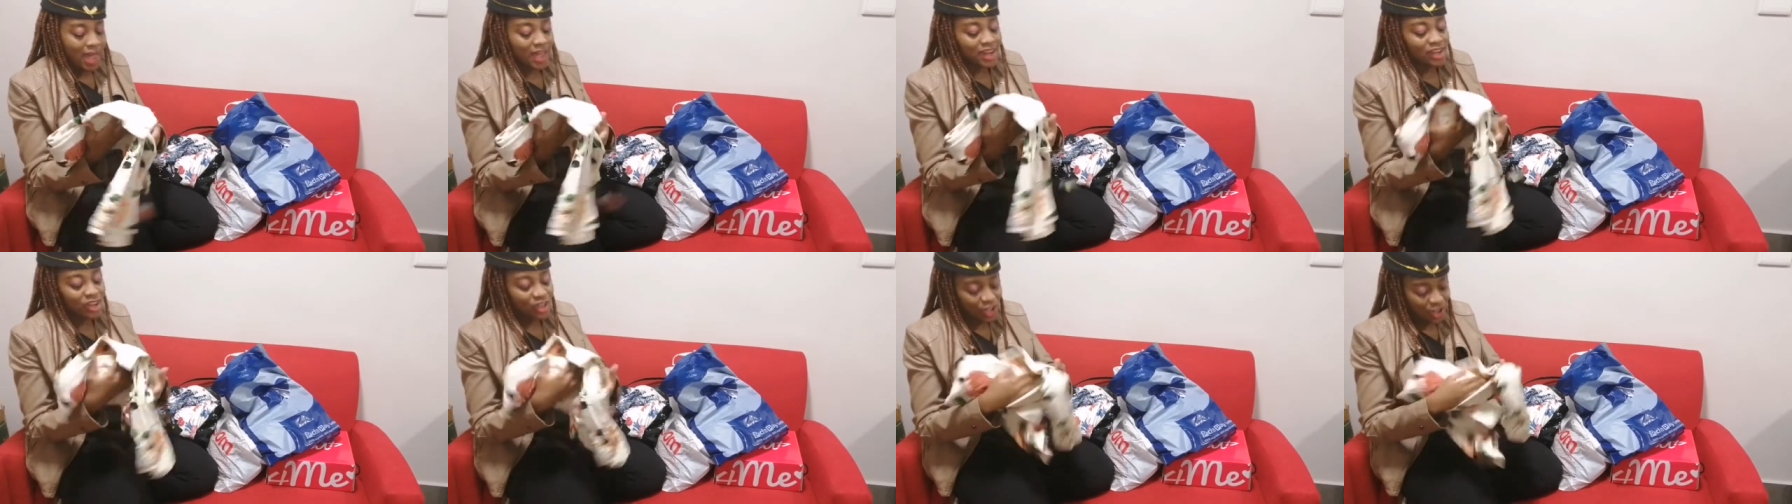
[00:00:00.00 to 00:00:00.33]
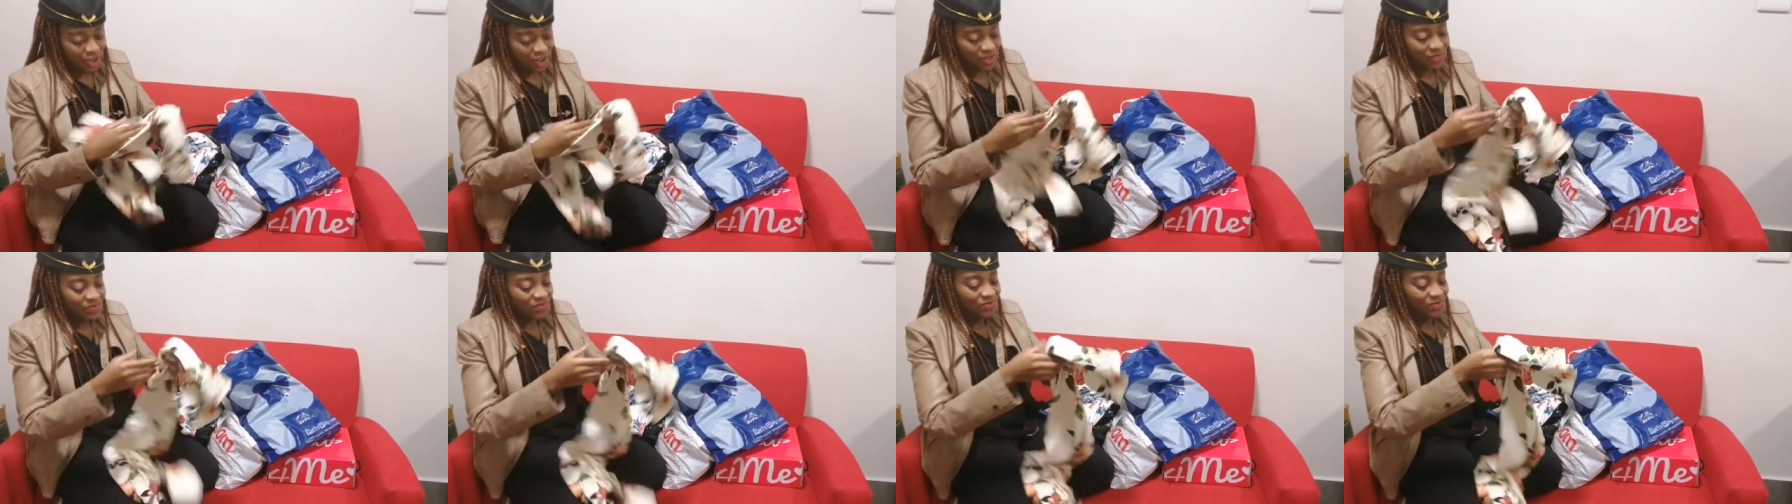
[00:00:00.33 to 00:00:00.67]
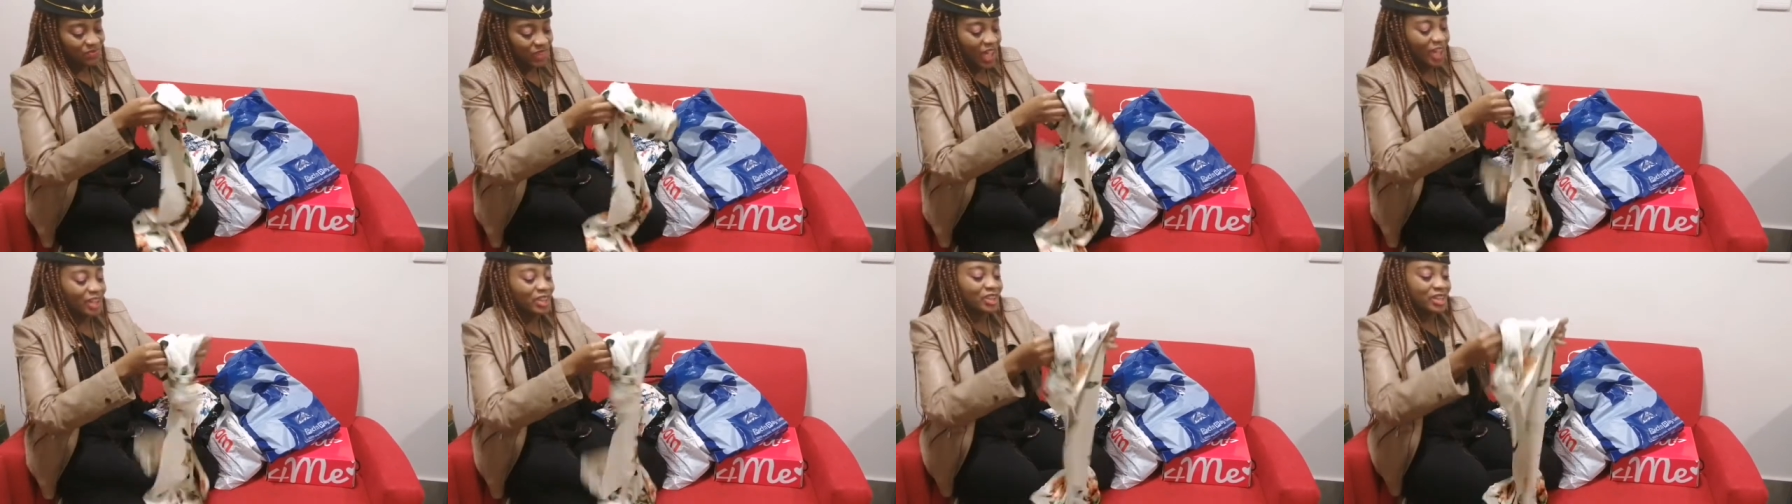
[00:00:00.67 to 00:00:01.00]
And yeah,
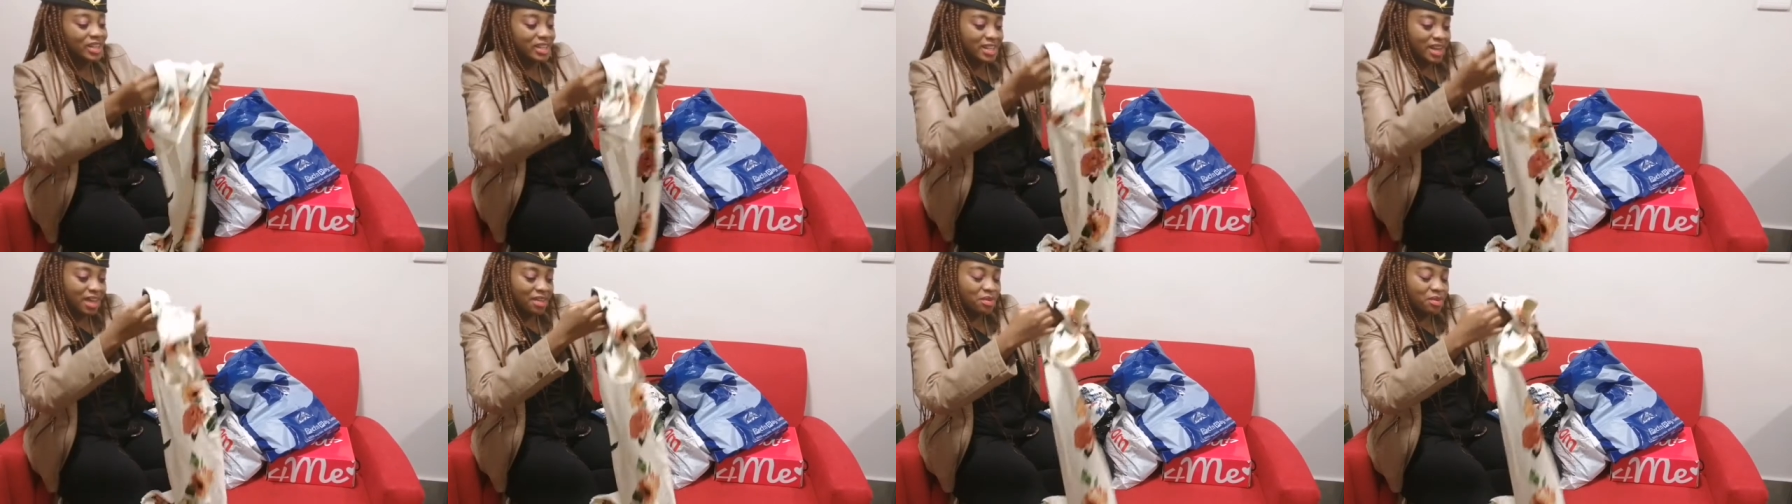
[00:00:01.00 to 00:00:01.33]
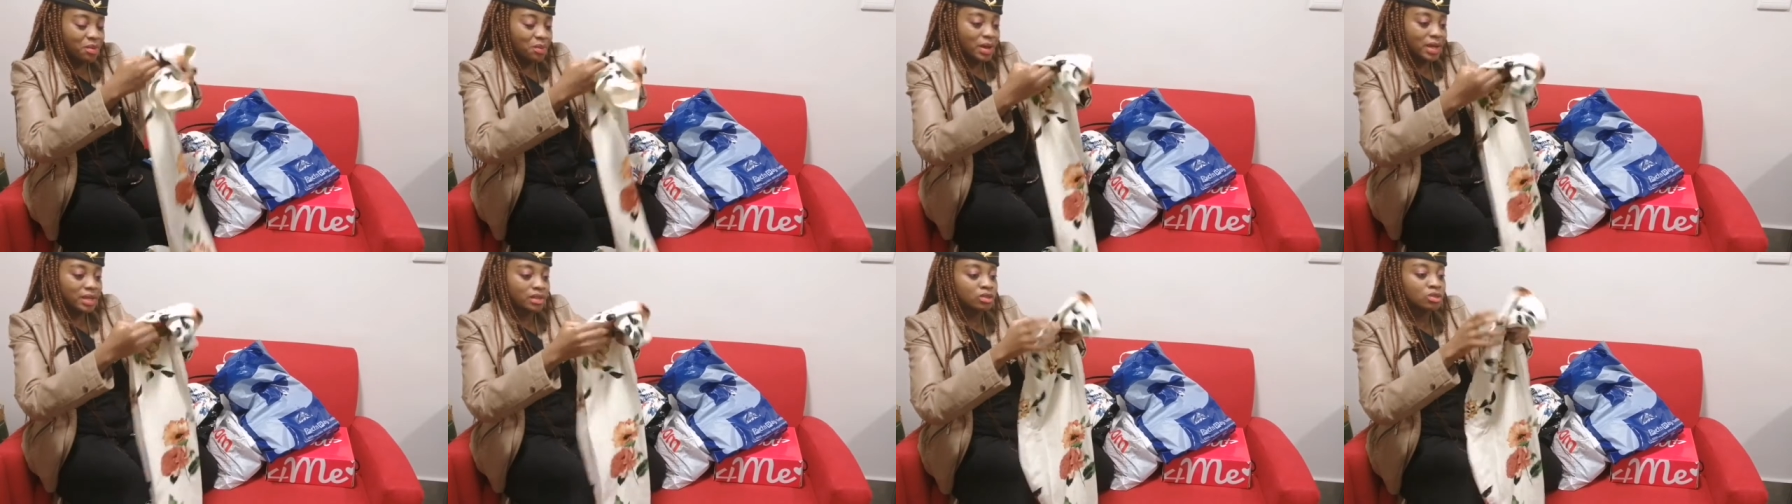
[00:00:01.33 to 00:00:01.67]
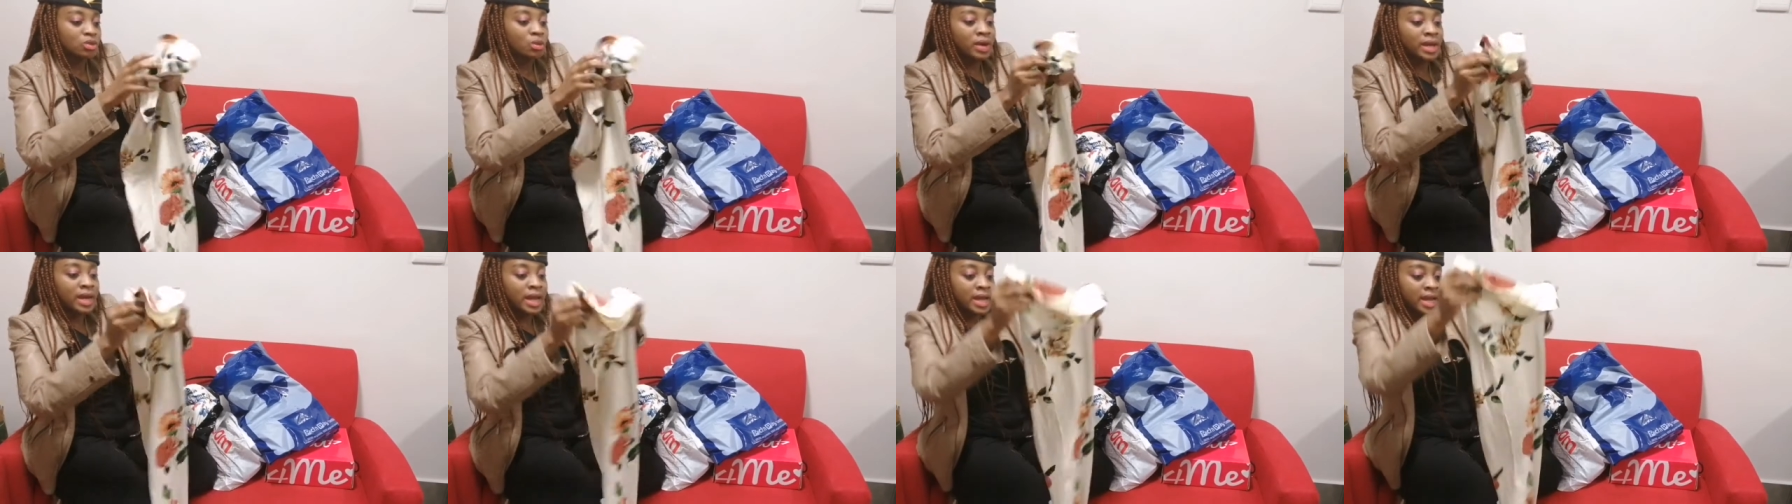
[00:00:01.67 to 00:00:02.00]
I got another one.
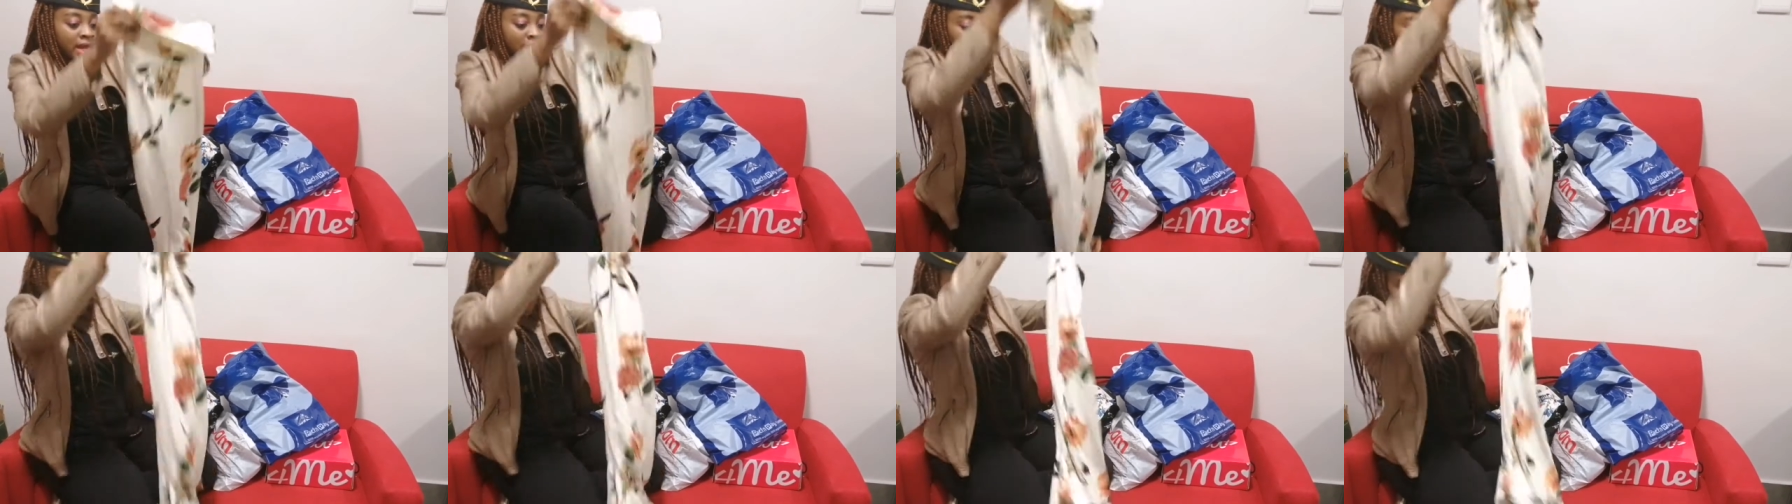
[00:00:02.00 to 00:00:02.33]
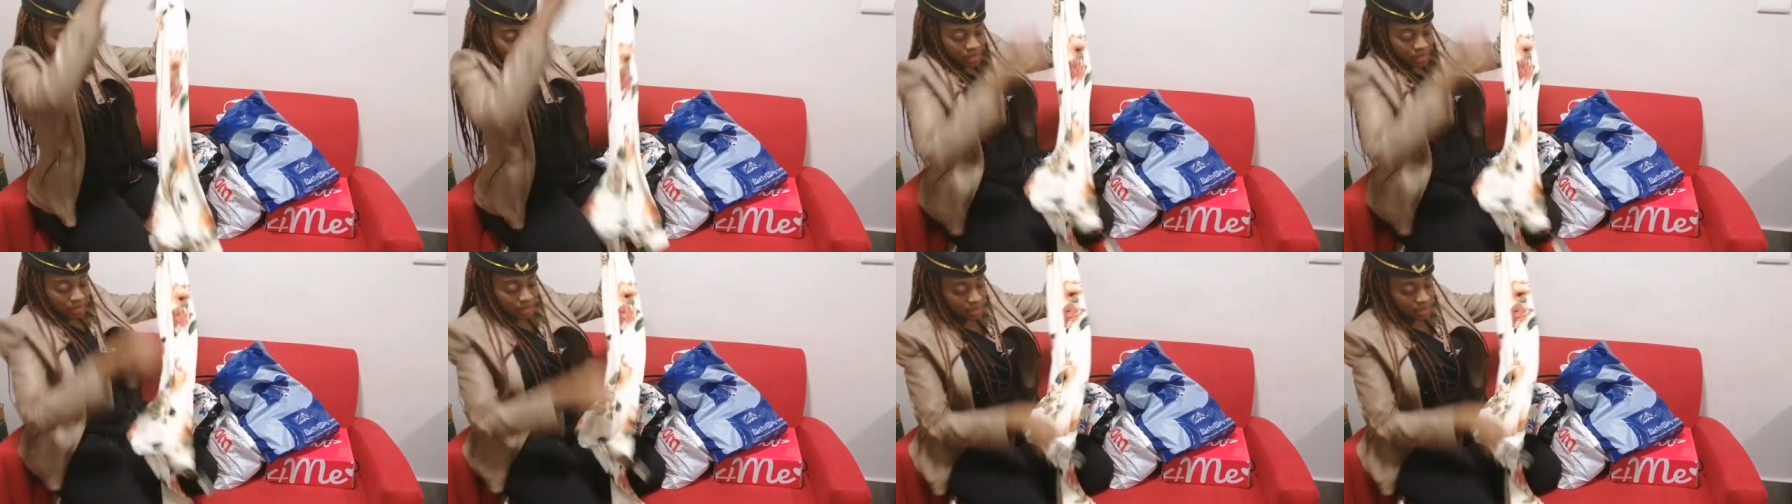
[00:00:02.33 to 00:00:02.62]
So what I like about